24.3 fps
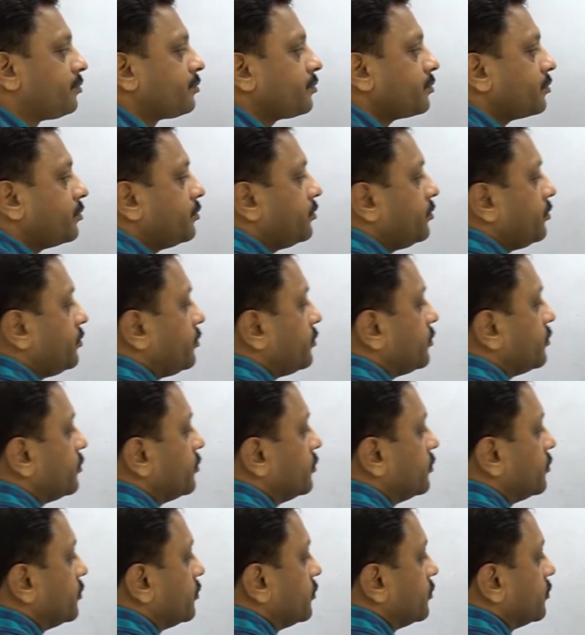
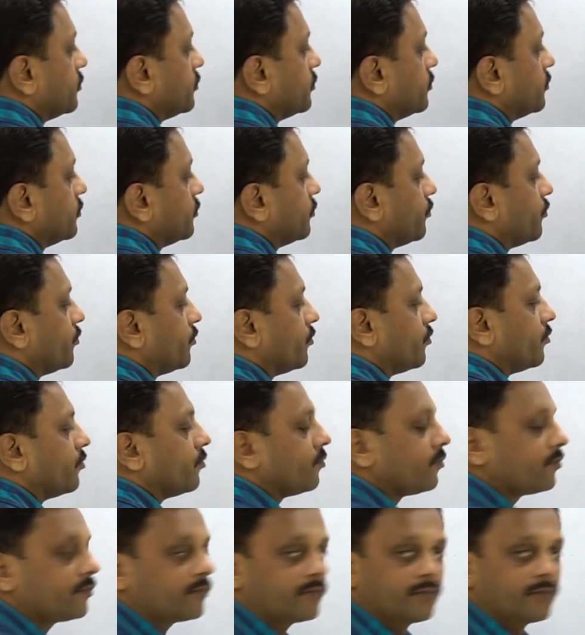No one is speaking in this clip.